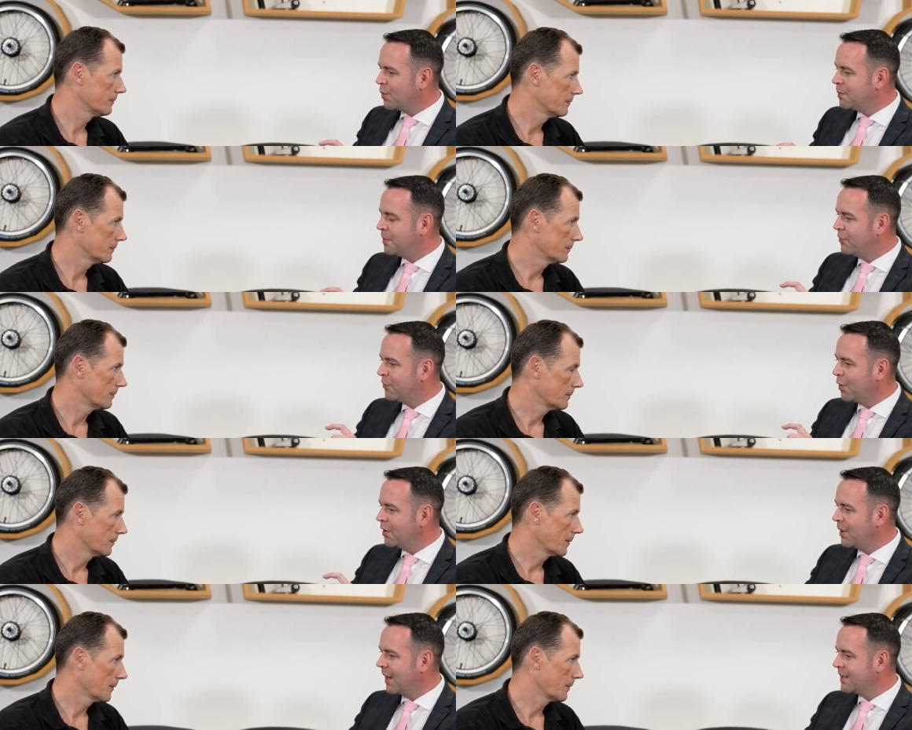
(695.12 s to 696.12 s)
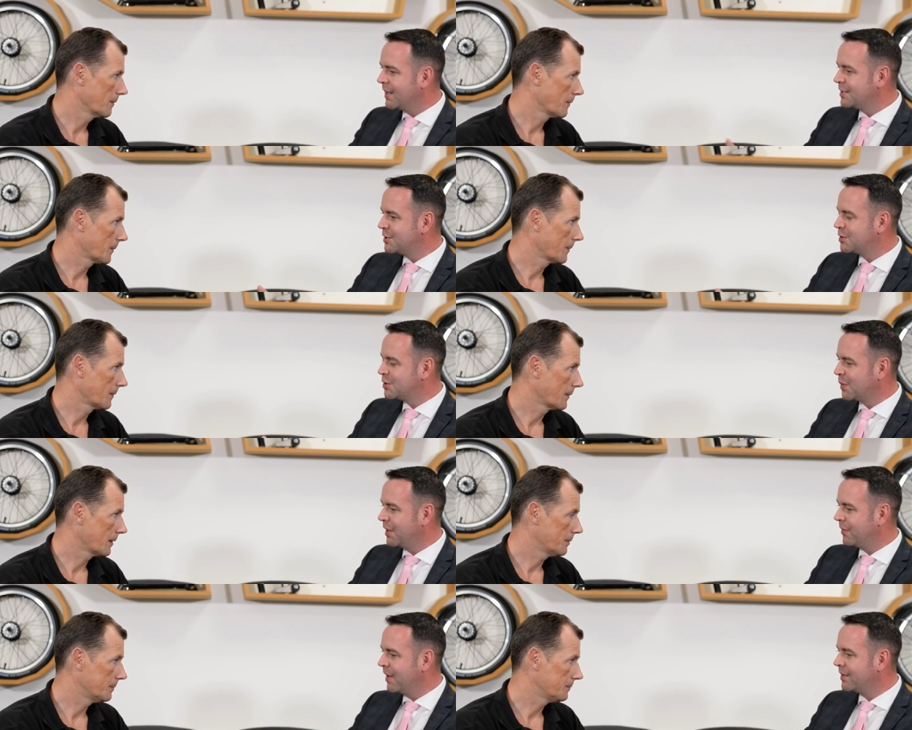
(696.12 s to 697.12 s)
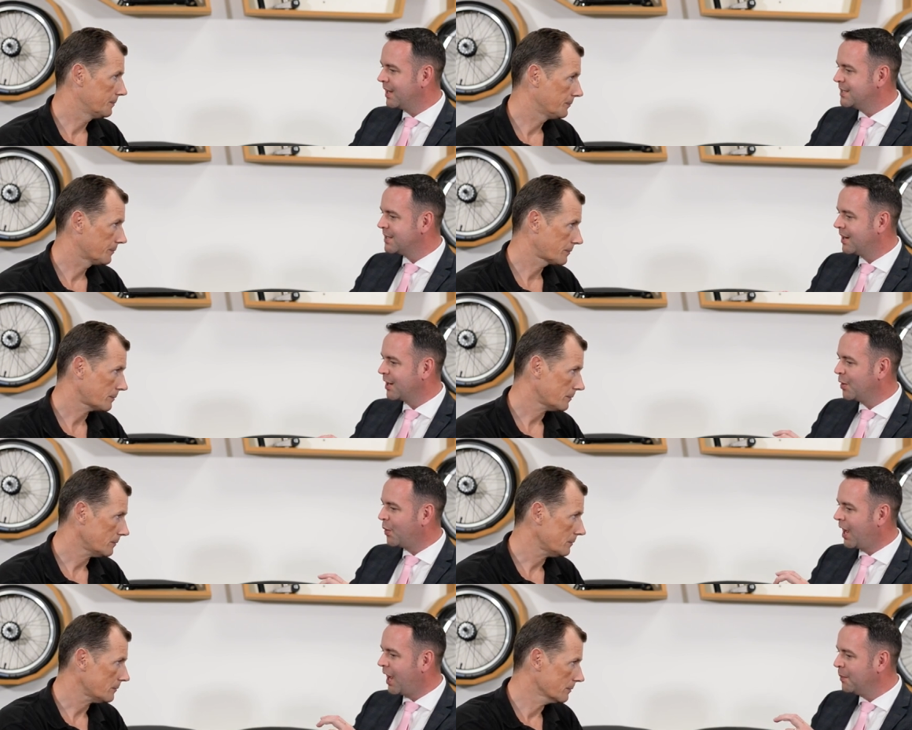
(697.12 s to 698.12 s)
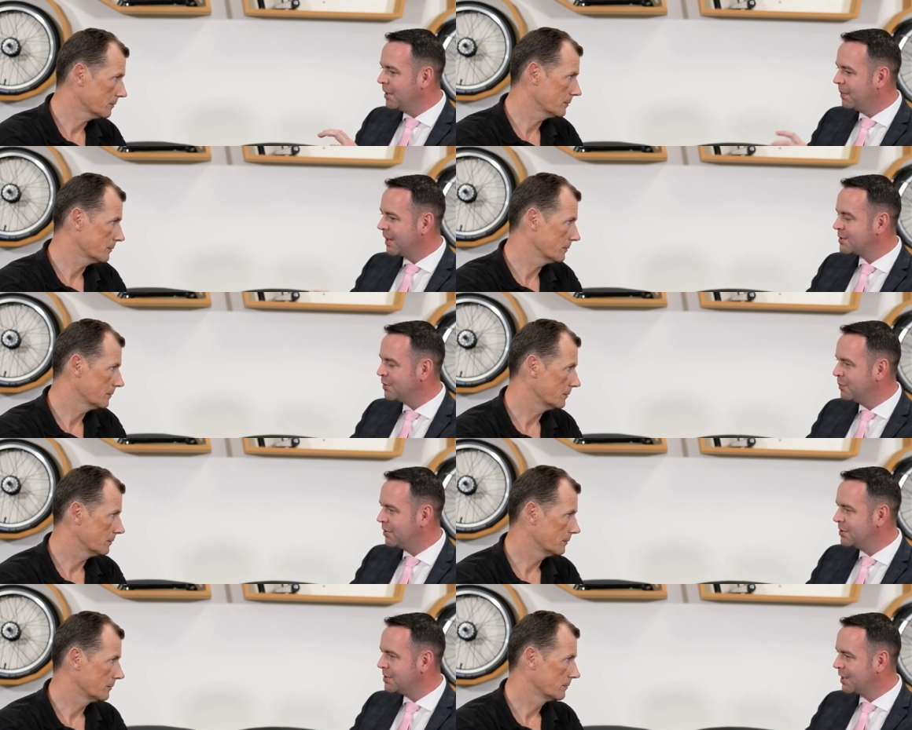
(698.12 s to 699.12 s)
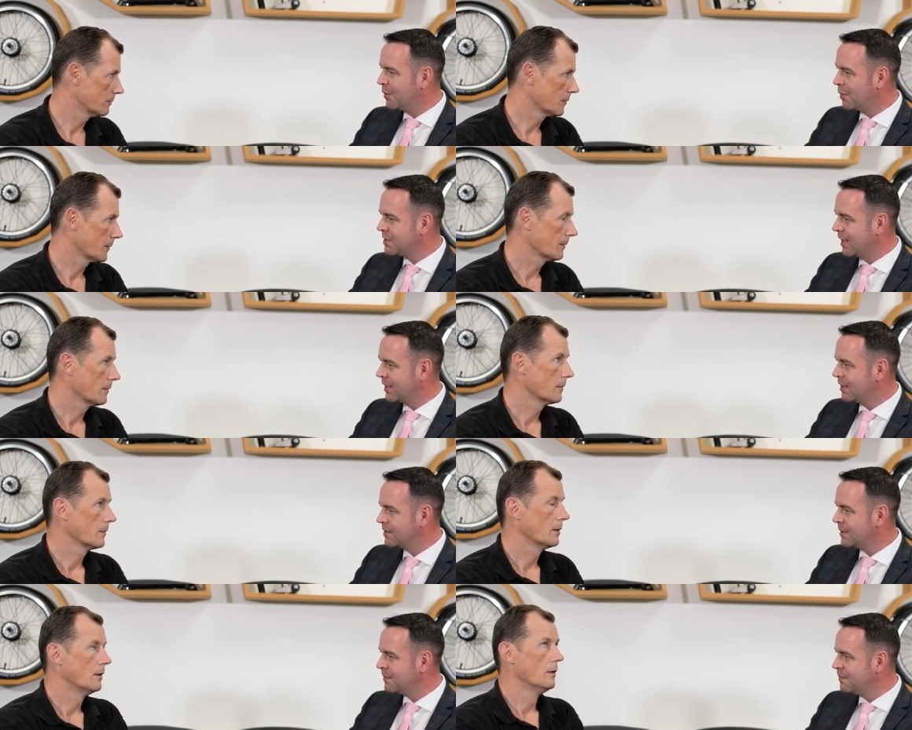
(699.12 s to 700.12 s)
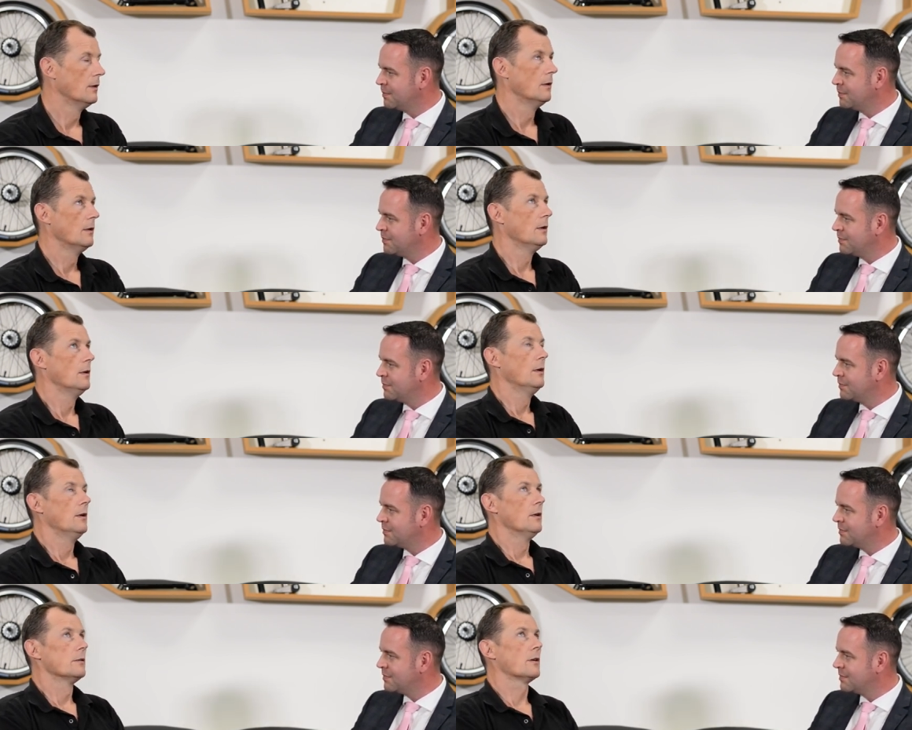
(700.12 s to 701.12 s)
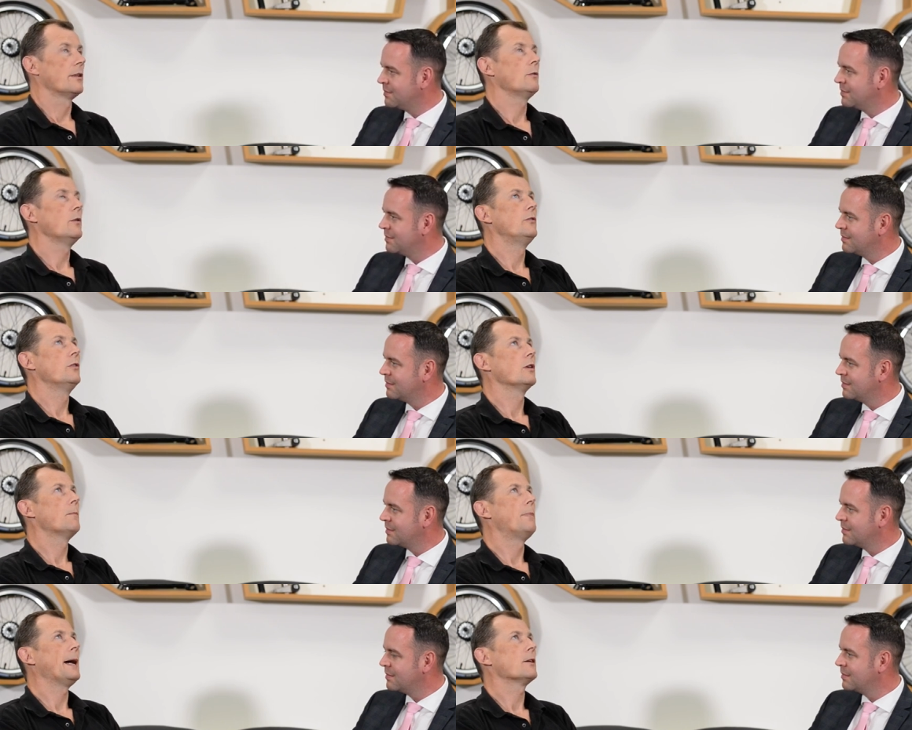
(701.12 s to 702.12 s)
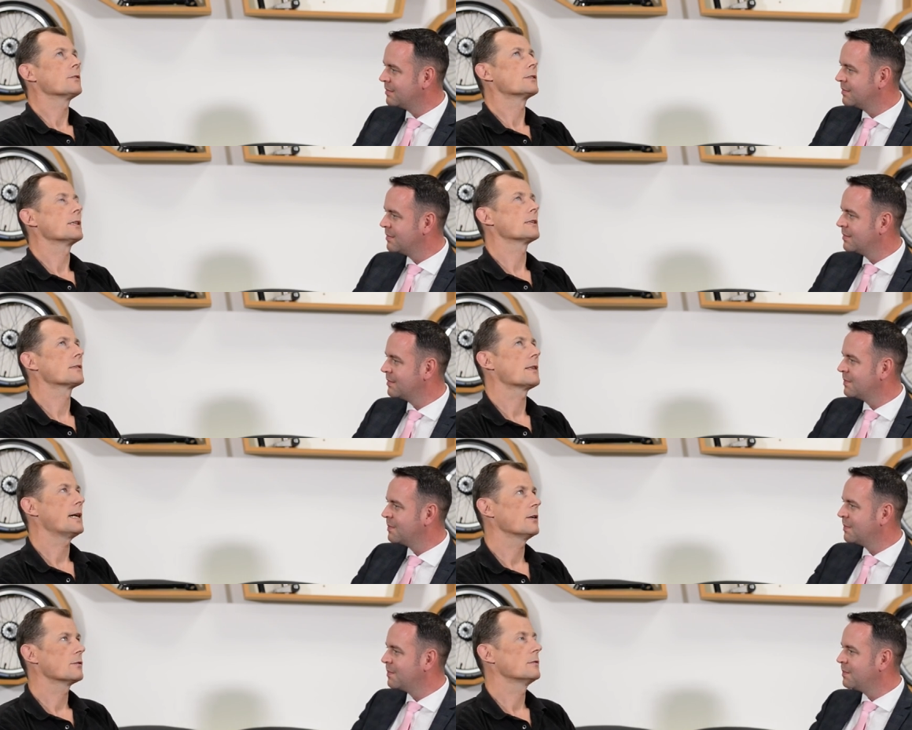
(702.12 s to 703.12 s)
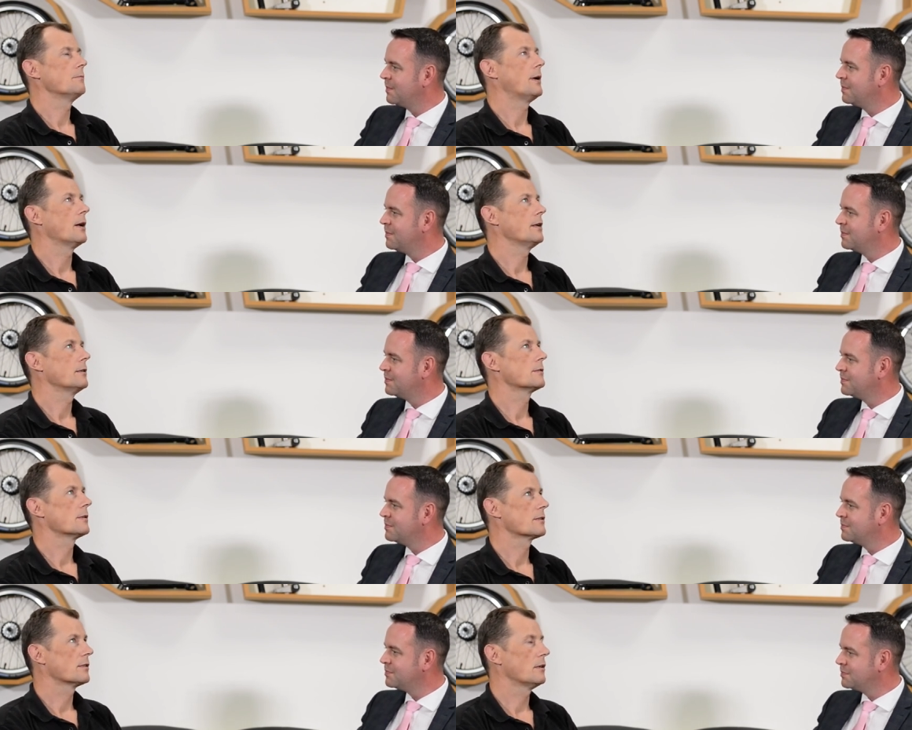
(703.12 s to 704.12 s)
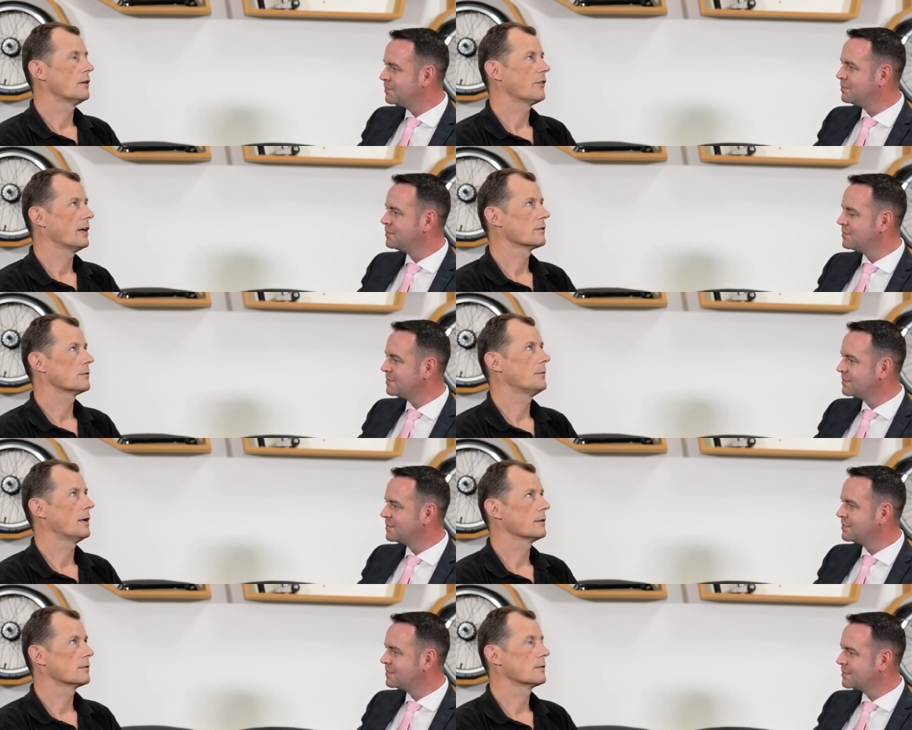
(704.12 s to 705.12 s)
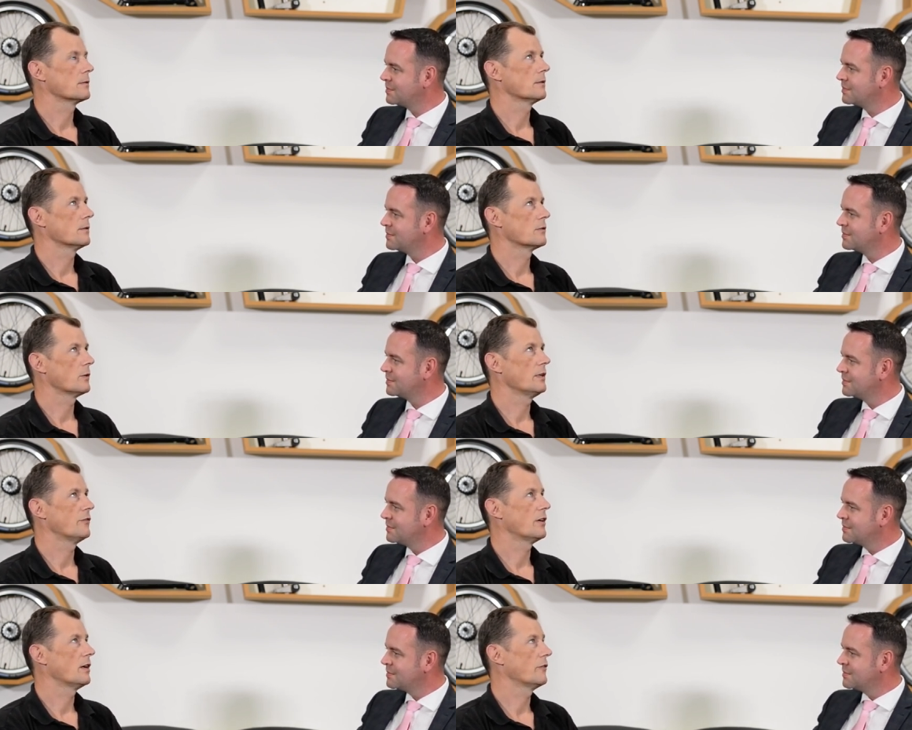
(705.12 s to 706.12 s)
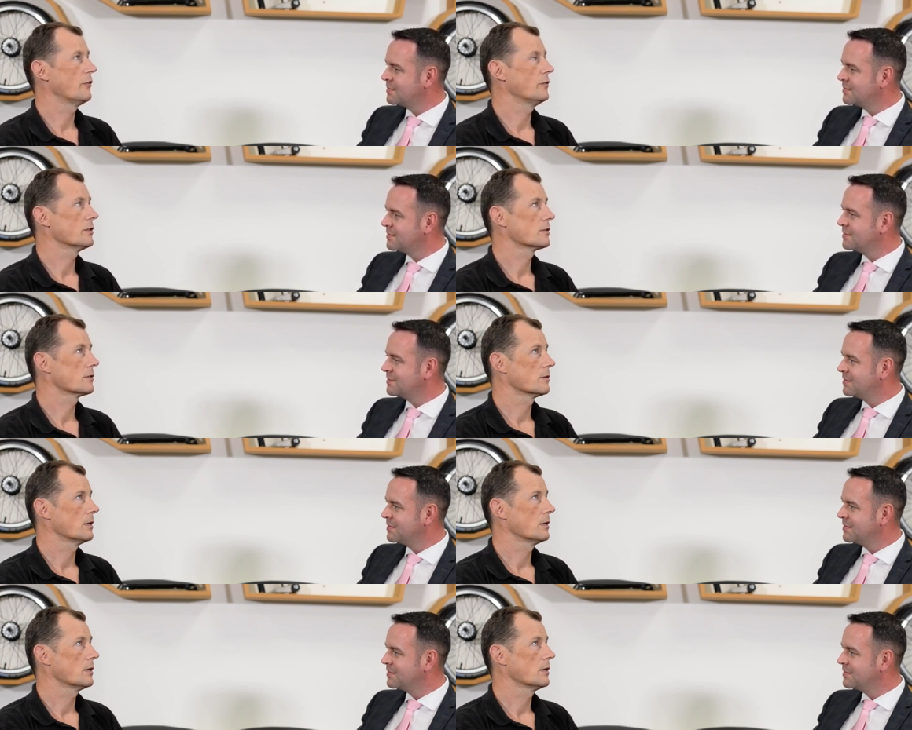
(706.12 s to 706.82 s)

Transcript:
Speaker 1: were, before you had that 25k target, how many bikes were you producing? What was headcount?
Speaker 2: So I think we were doing about 6,000 bikes, 6,500 bikes, 25 of us.